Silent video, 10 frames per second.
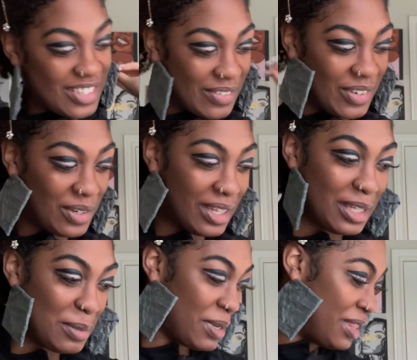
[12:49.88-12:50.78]
let me do the
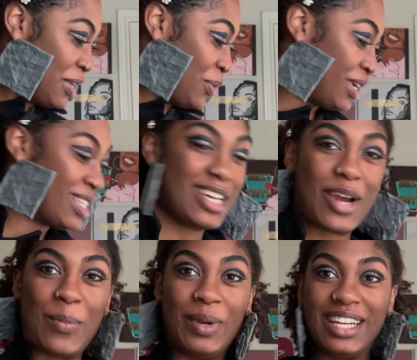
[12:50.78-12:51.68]
lip and then we're gonna take
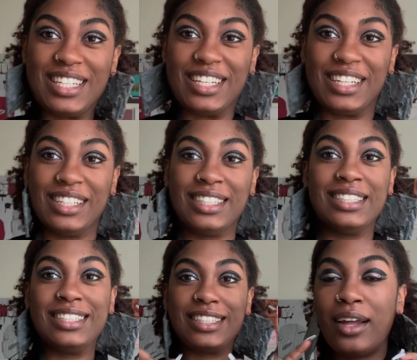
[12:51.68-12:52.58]
our
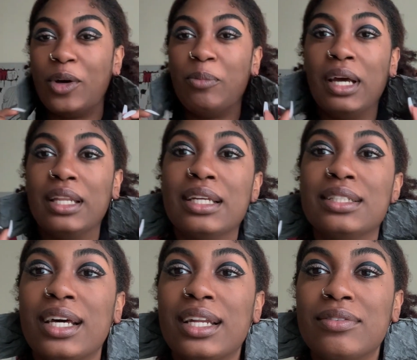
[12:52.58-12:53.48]
pictures. Don't mind the
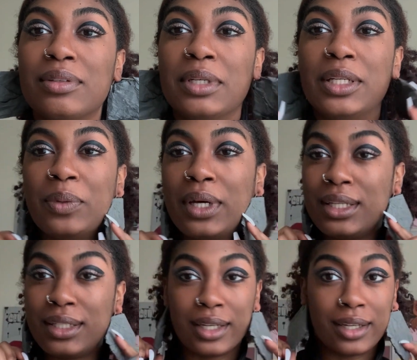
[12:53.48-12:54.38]
inside of them
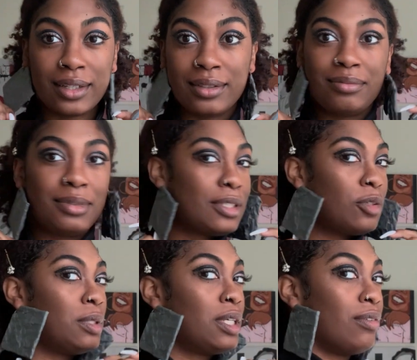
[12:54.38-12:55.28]
anyway. Yeah, it's
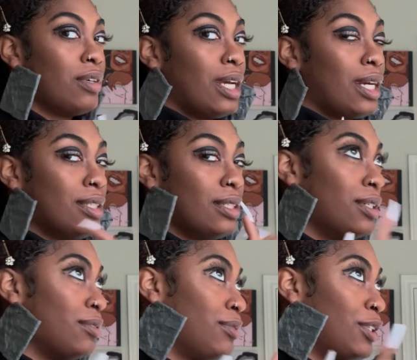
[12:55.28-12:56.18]
gonna be covered, like I
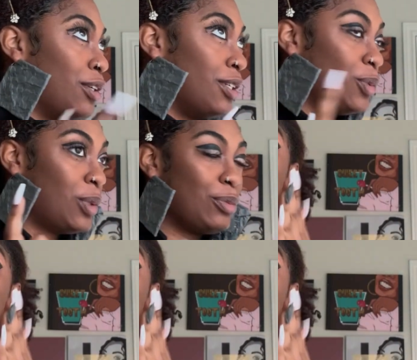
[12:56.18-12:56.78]
said, turned this way.